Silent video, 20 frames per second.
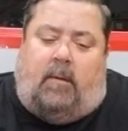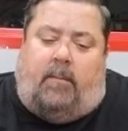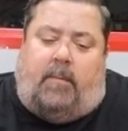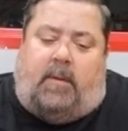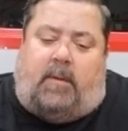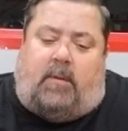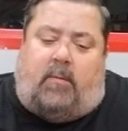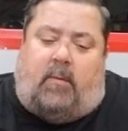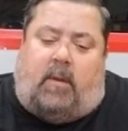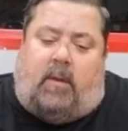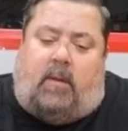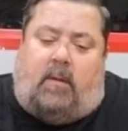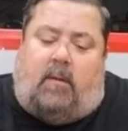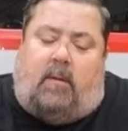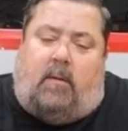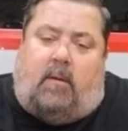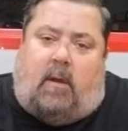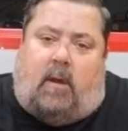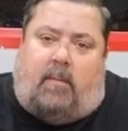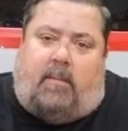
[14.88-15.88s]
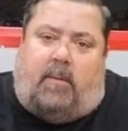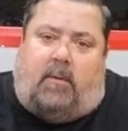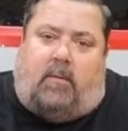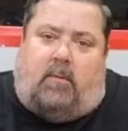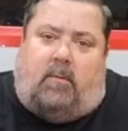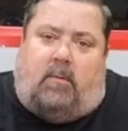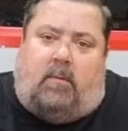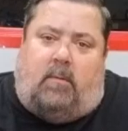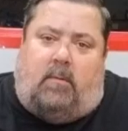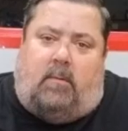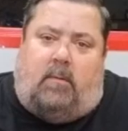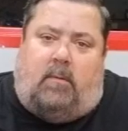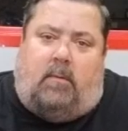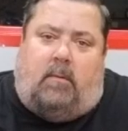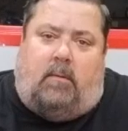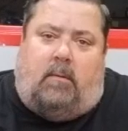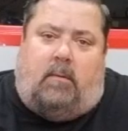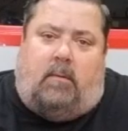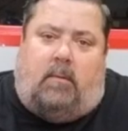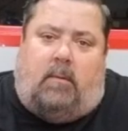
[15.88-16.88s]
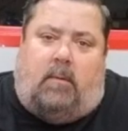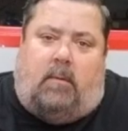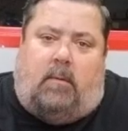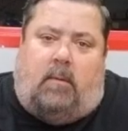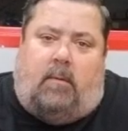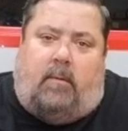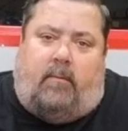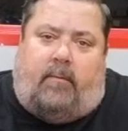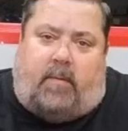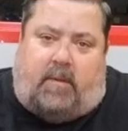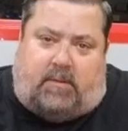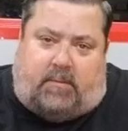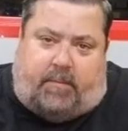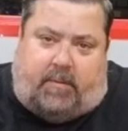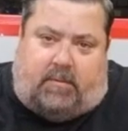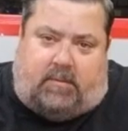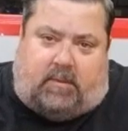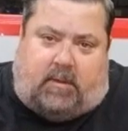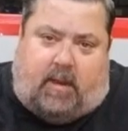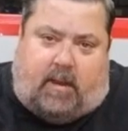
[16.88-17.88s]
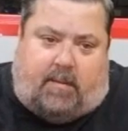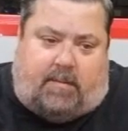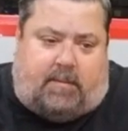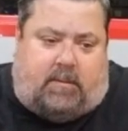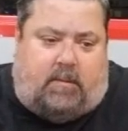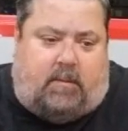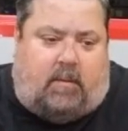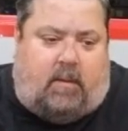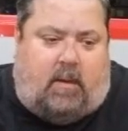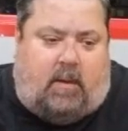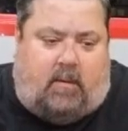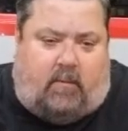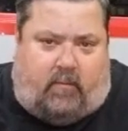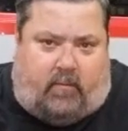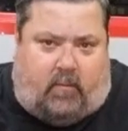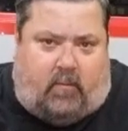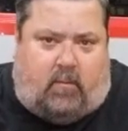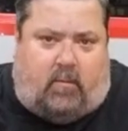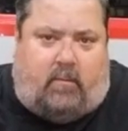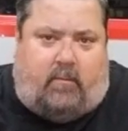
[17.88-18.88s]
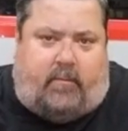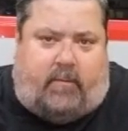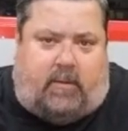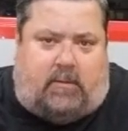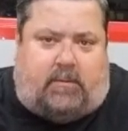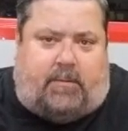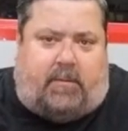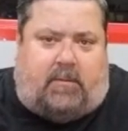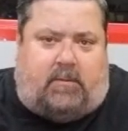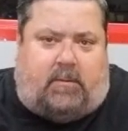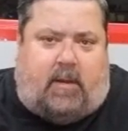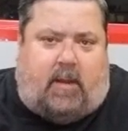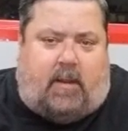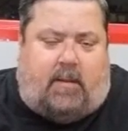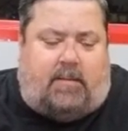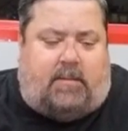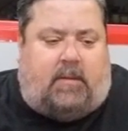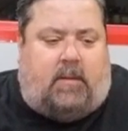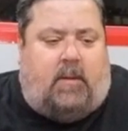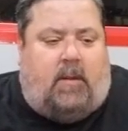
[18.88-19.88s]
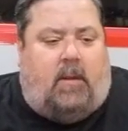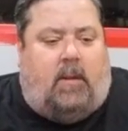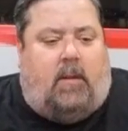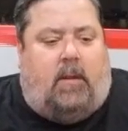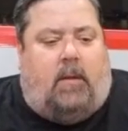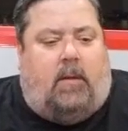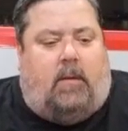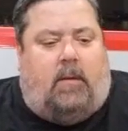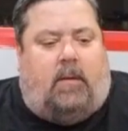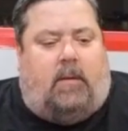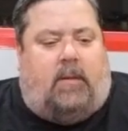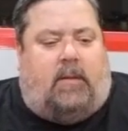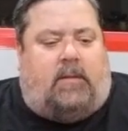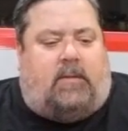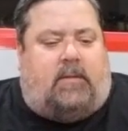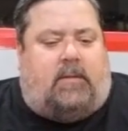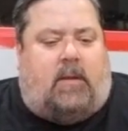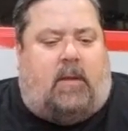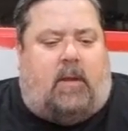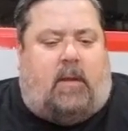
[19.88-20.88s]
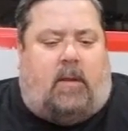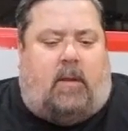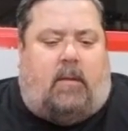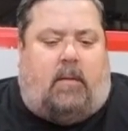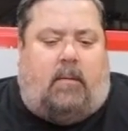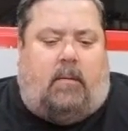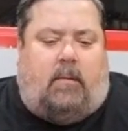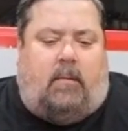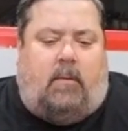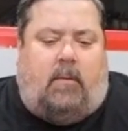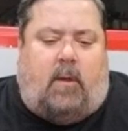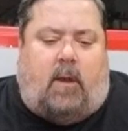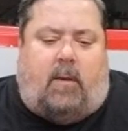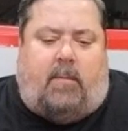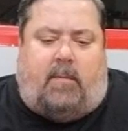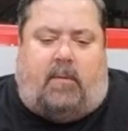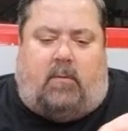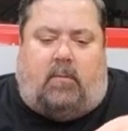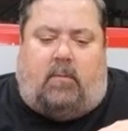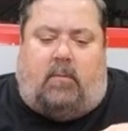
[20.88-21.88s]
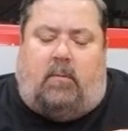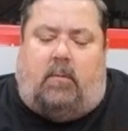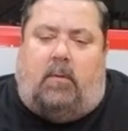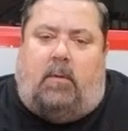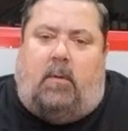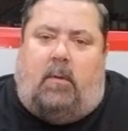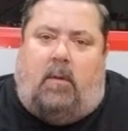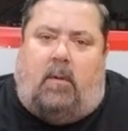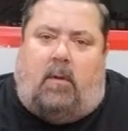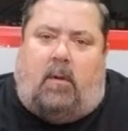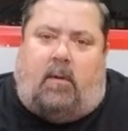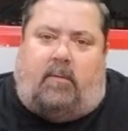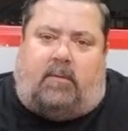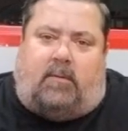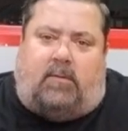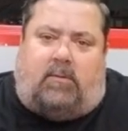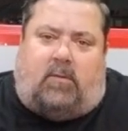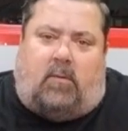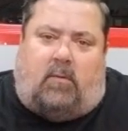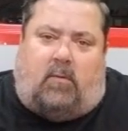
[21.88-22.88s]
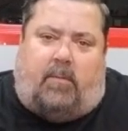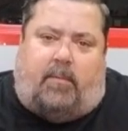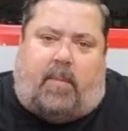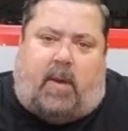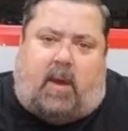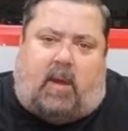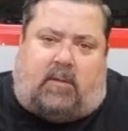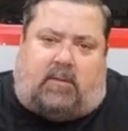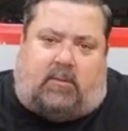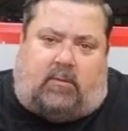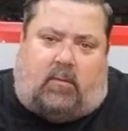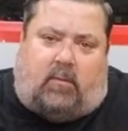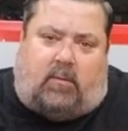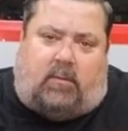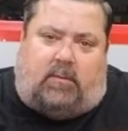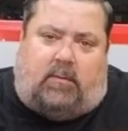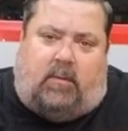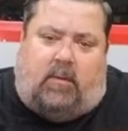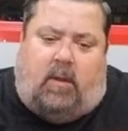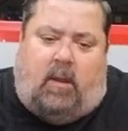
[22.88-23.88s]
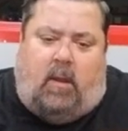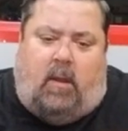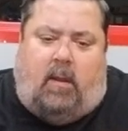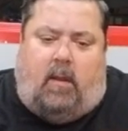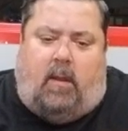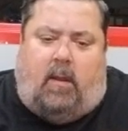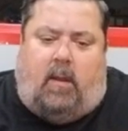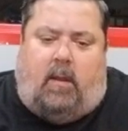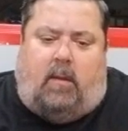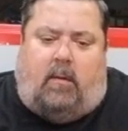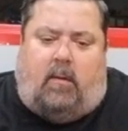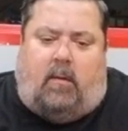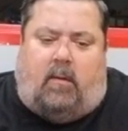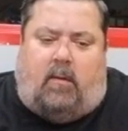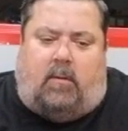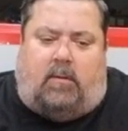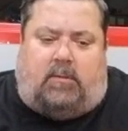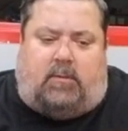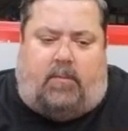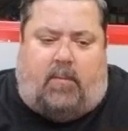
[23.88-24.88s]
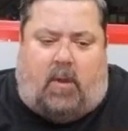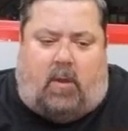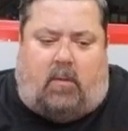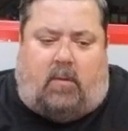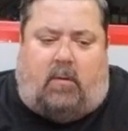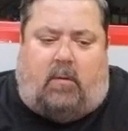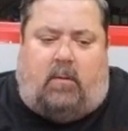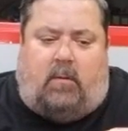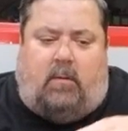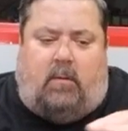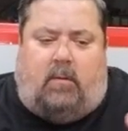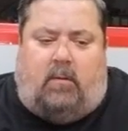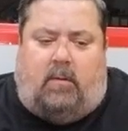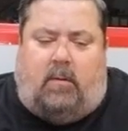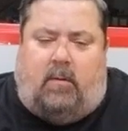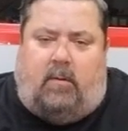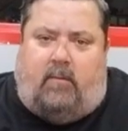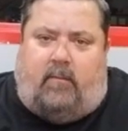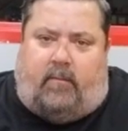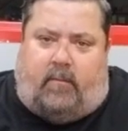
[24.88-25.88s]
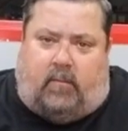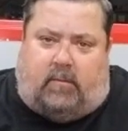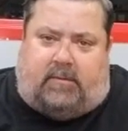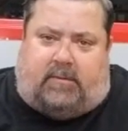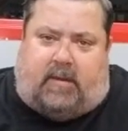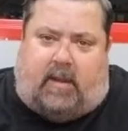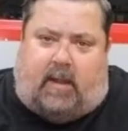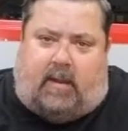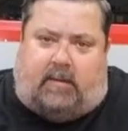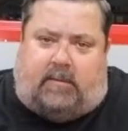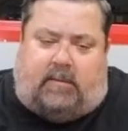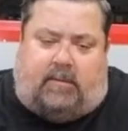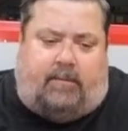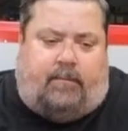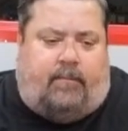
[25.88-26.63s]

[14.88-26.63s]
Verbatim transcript: between nominal fence post caps and full fence post caps. This uh, nominal are often sold in box stores and are smaller than full size.